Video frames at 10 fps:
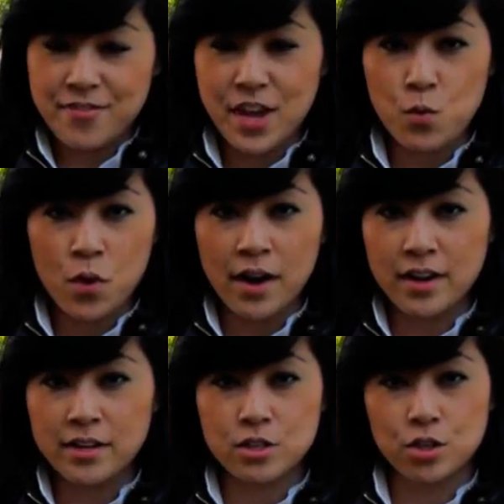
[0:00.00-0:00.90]
that they
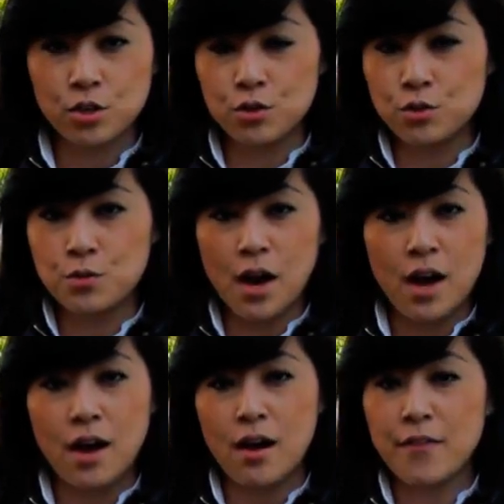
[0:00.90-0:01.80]
wanted to,
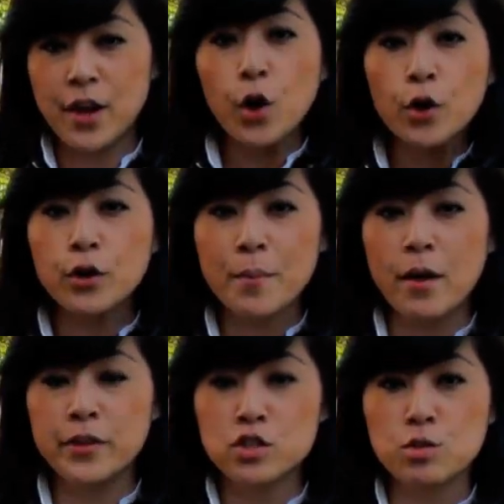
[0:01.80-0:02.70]
uh, they heard
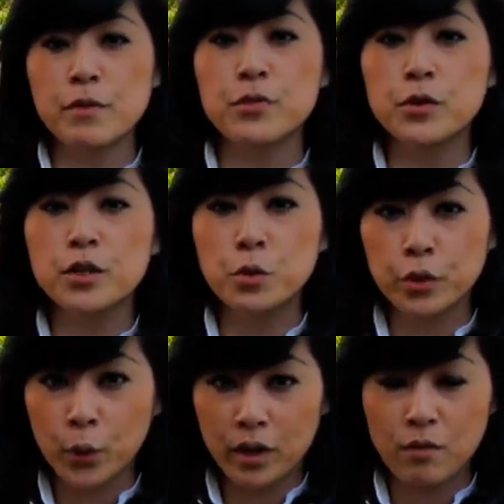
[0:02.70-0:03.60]
about this group of 30 North
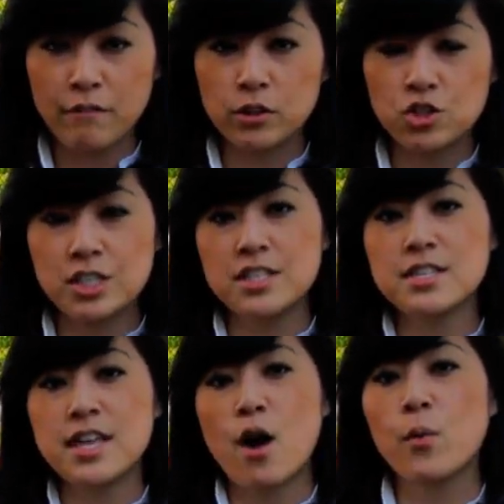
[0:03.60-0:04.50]
Korean refugees
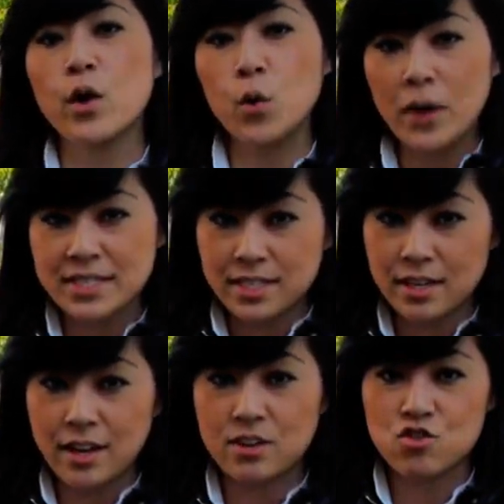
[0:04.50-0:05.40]
that were
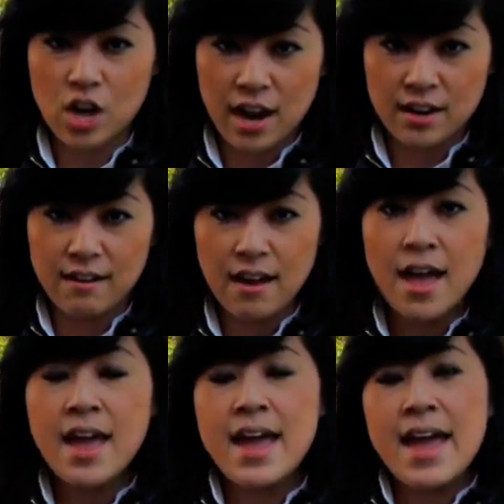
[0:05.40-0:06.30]
arrested in China
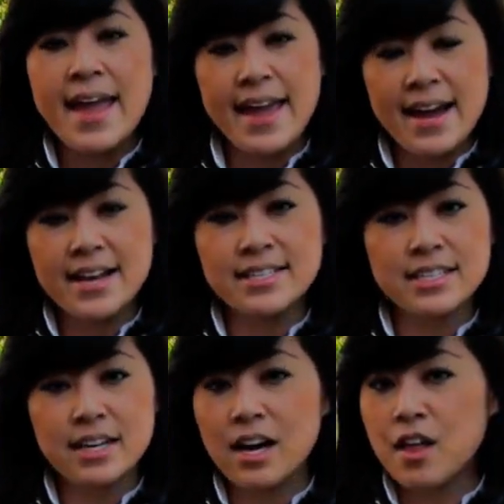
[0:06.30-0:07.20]
and
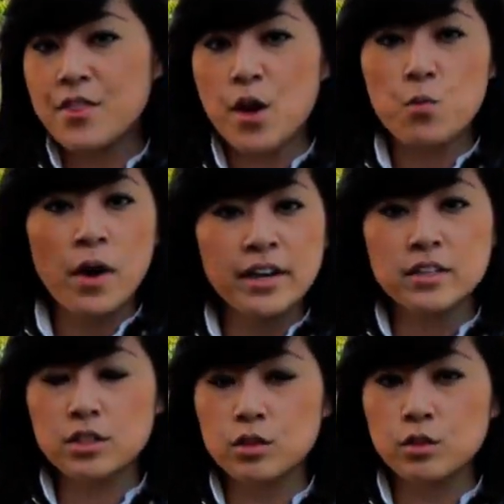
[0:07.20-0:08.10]
uh, they
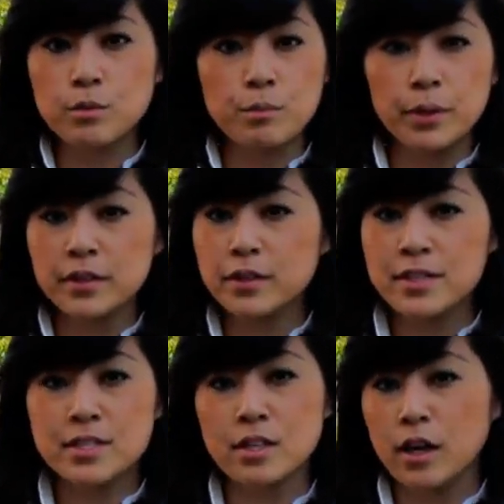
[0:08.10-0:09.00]
wanted to put
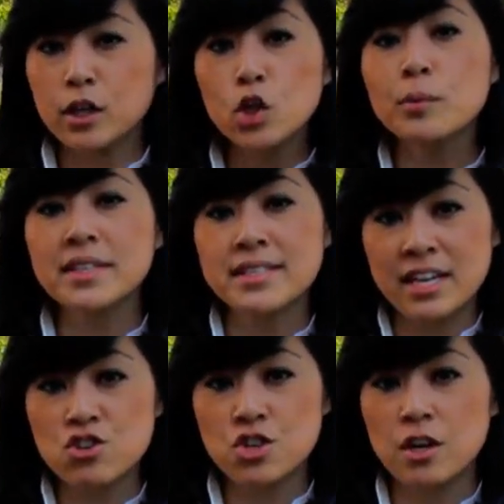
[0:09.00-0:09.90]
this uh, global
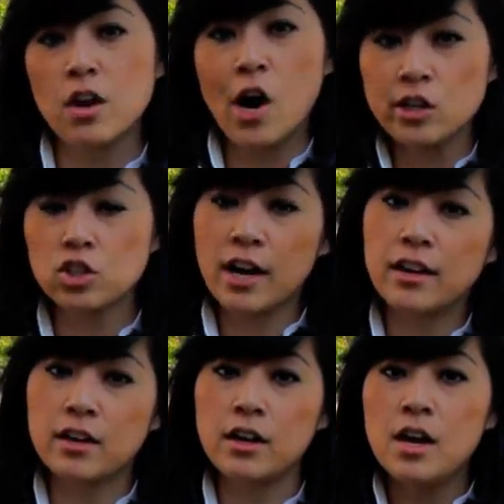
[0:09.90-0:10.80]
attention on
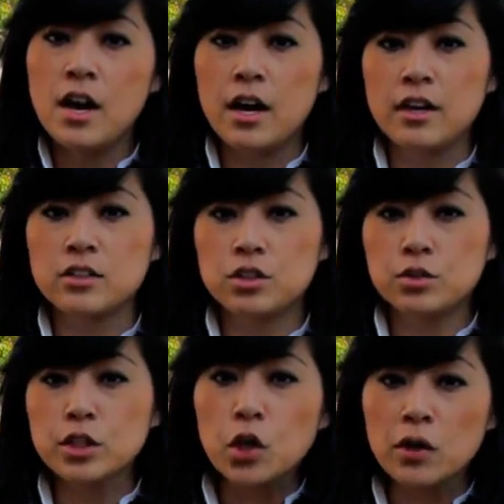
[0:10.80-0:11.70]
China uh,
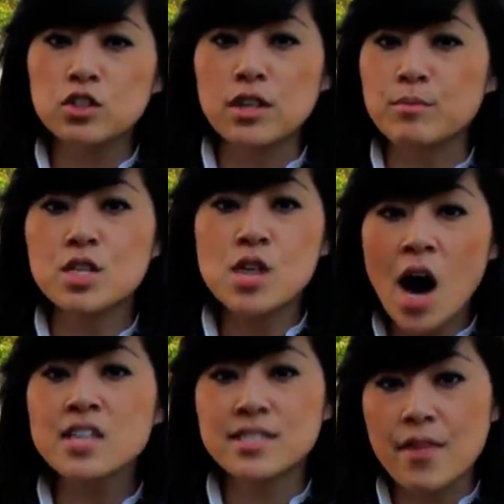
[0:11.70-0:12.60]
to encourage them to oh,
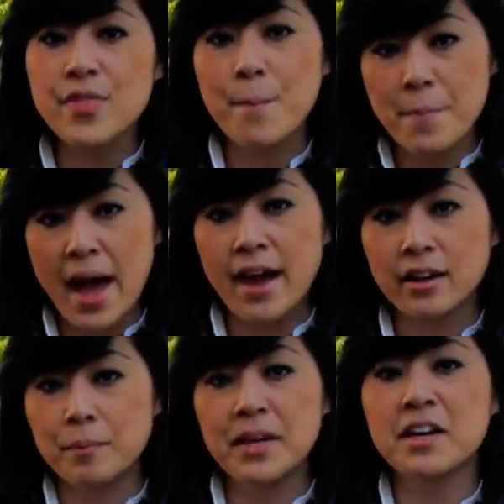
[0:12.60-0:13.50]
not send them back
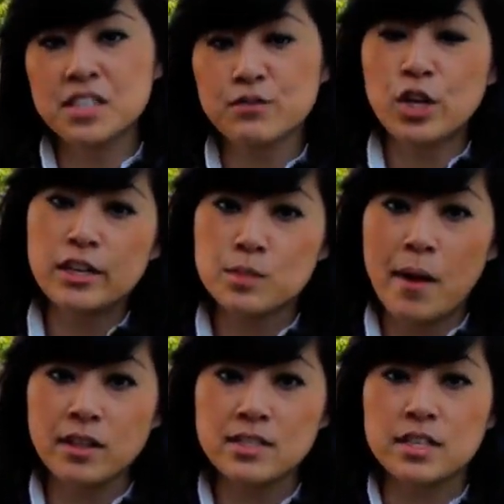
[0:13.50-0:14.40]
because of China's
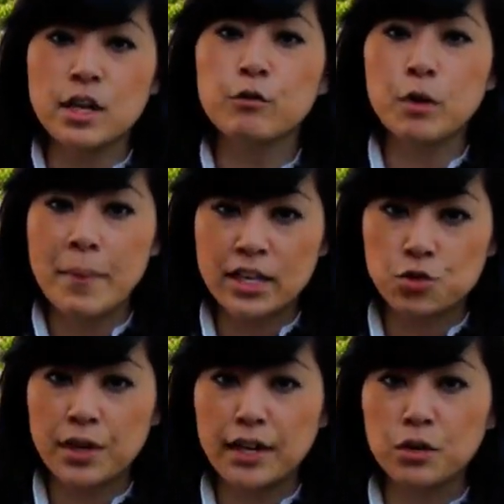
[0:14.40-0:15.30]
policy of
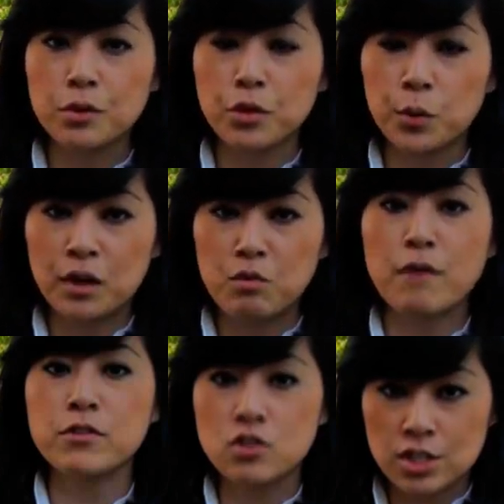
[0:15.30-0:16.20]
repatriating North Korean
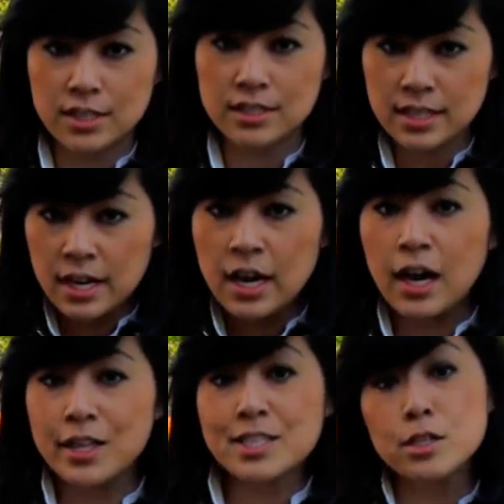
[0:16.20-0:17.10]
refugees.
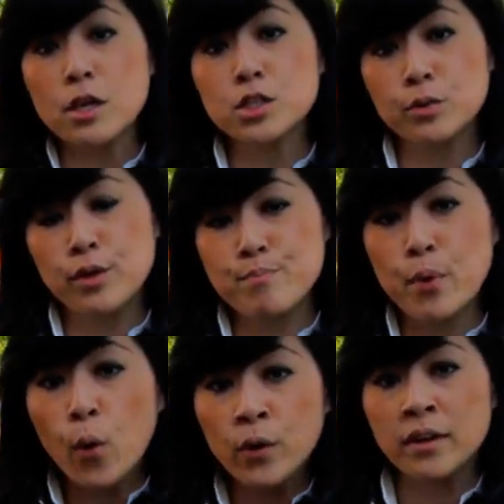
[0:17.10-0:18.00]
Uh, this is also an
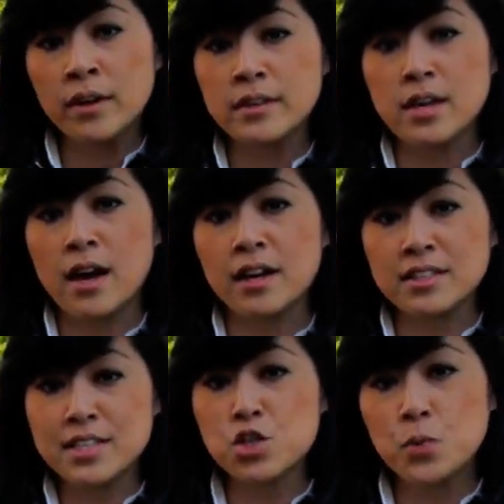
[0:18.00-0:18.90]
important uh,
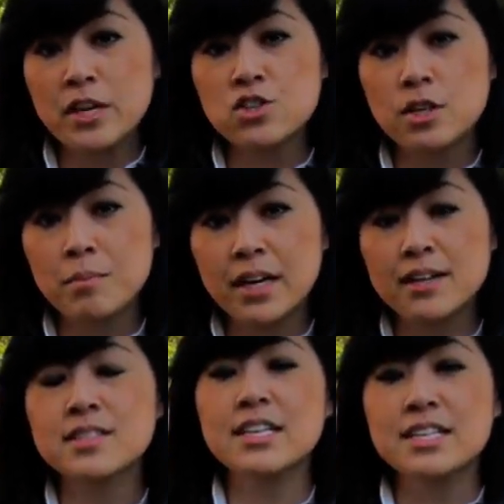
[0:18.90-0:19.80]
situation
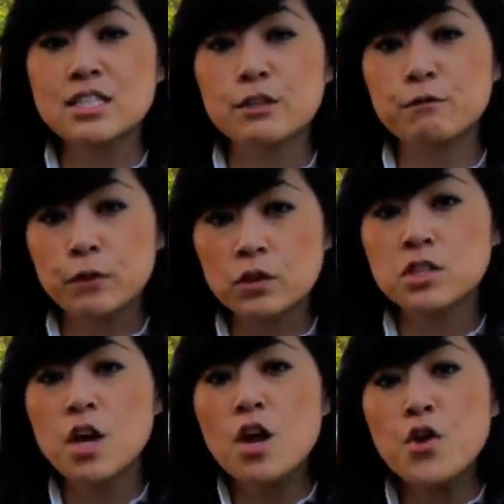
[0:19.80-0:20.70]
because it is the
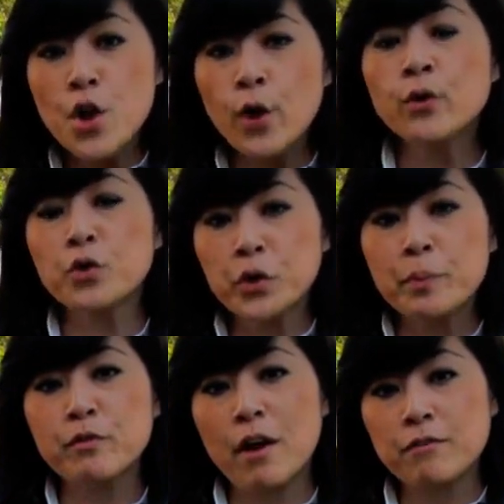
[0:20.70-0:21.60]
first known group
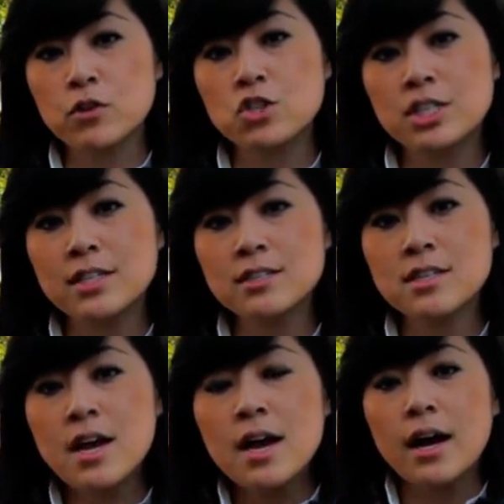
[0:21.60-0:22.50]
of refugees
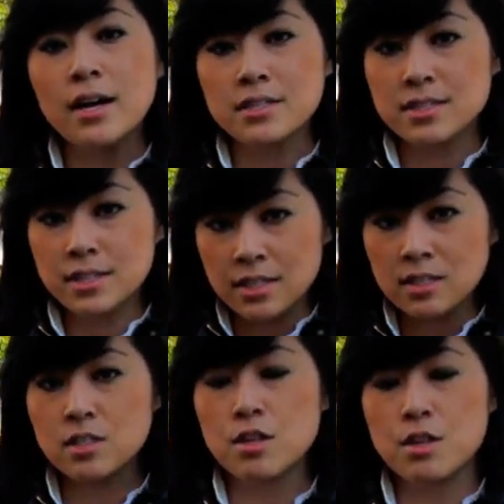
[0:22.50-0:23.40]
uh,
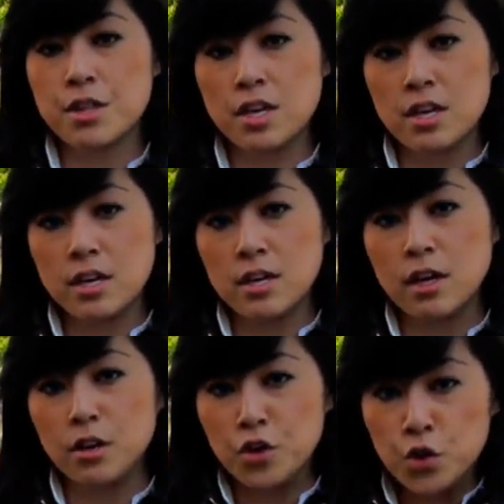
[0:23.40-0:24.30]
since the
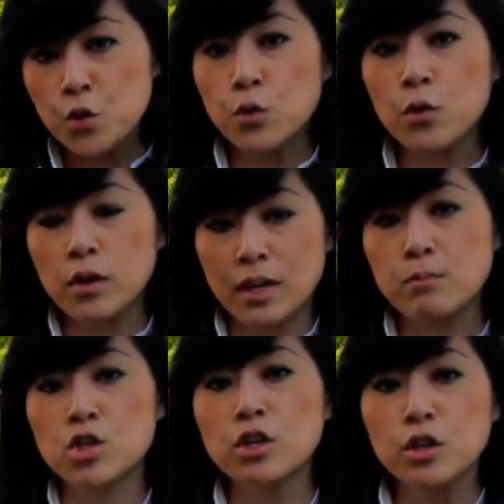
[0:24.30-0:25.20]
new
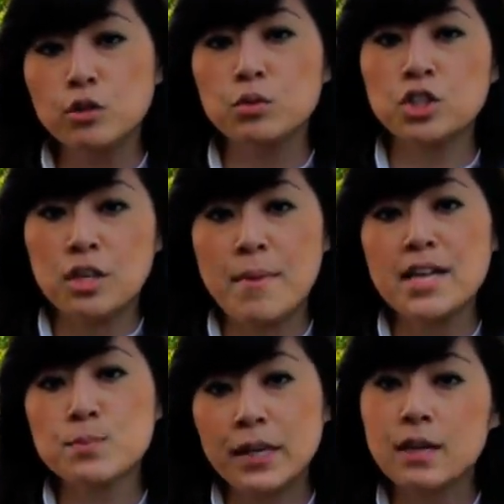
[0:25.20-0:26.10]
Kim Jong un regime
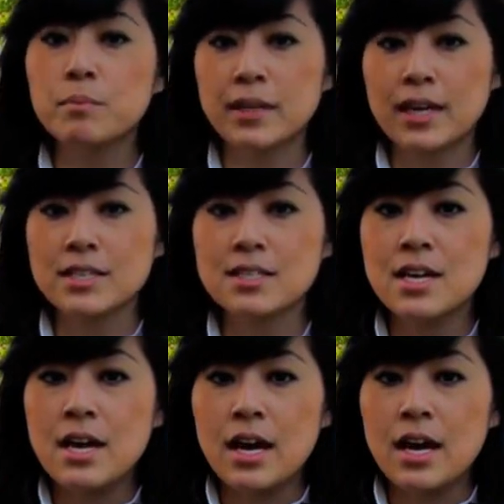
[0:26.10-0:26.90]
has been in place.